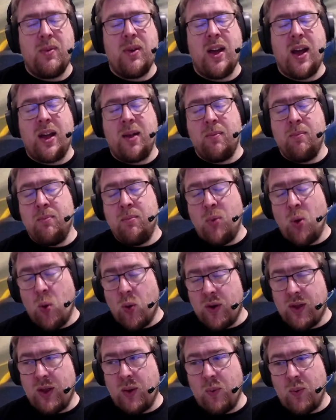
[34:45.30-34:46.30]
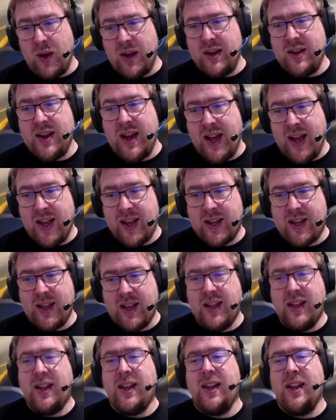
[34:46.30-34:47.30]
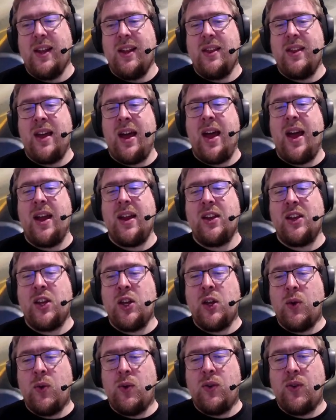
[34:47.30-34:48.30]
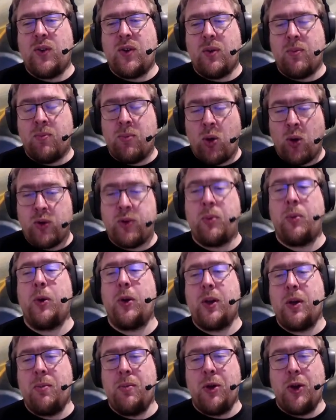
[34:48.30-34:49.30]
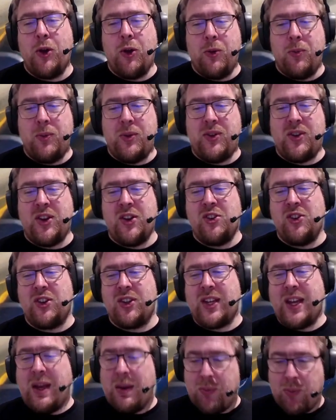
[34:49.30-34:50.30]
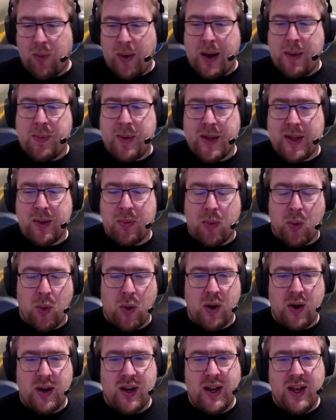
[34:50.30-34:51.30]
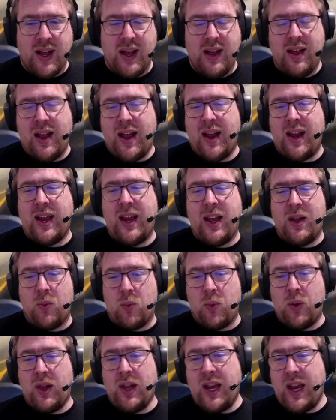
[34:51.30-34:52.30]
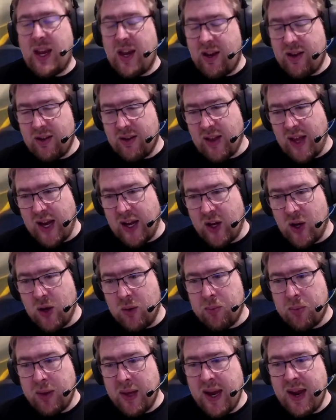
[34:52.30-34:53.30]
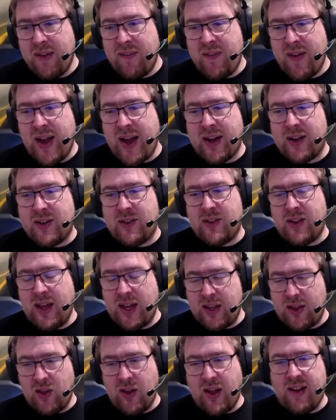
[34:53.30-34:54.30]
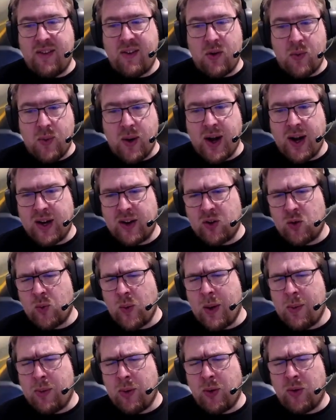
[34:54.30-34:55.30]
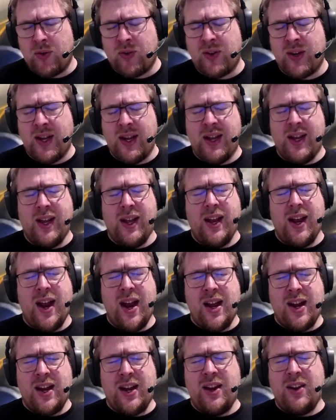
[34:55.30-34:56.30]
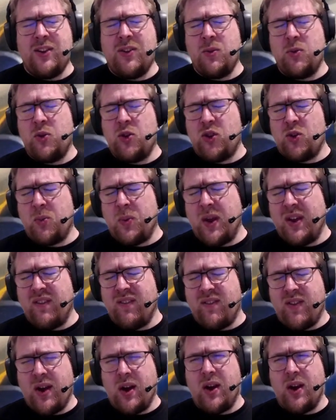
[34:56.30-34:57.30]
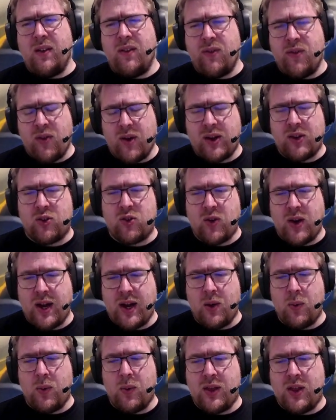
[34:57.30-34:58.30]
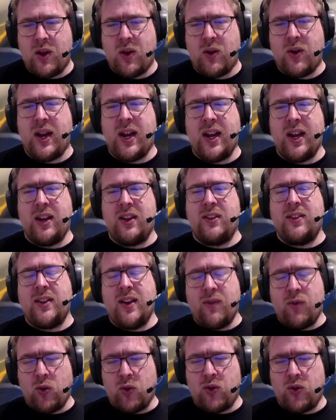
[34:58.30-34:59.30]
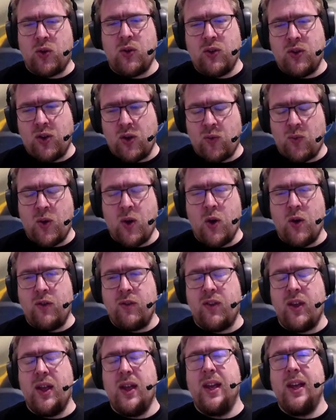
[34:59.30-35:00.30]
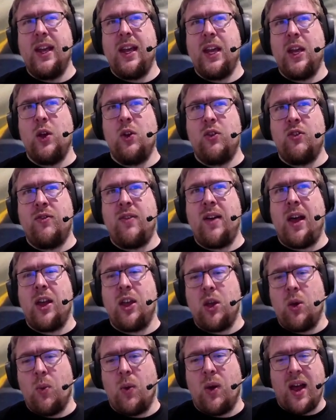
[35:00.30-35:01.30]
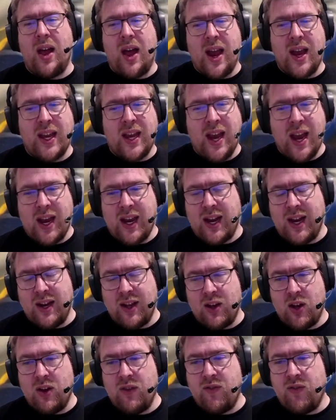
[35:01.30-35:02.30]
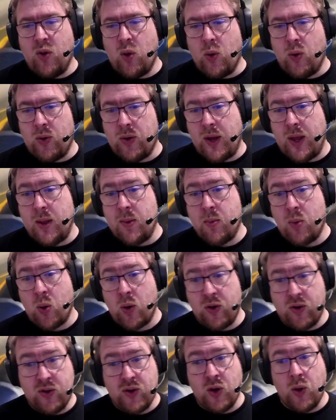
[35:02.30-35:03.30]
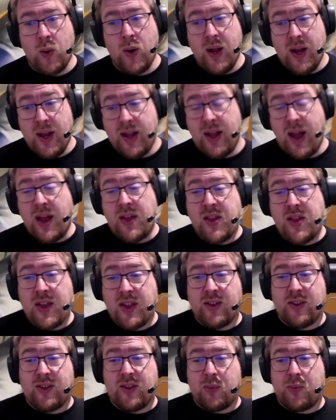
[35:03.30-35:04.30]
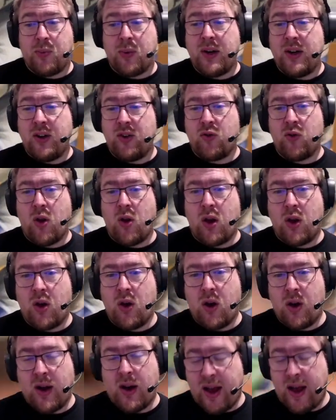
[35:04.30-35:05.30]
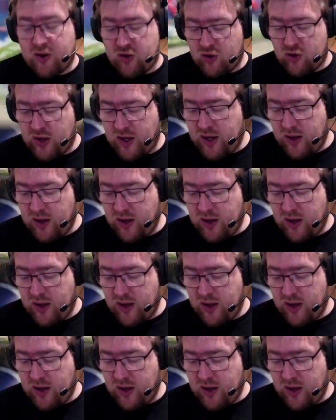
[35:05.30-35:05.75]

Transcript: more than one deck that use multiple kabooms to just keep wiping the board and get really like good play effects. Like they'll have Ironics Rebels, and it ends up just being very frustrating where they're getting several turns in a row of huge value while can't get a good foothold on the board. So I think this is a pretty strong card actually.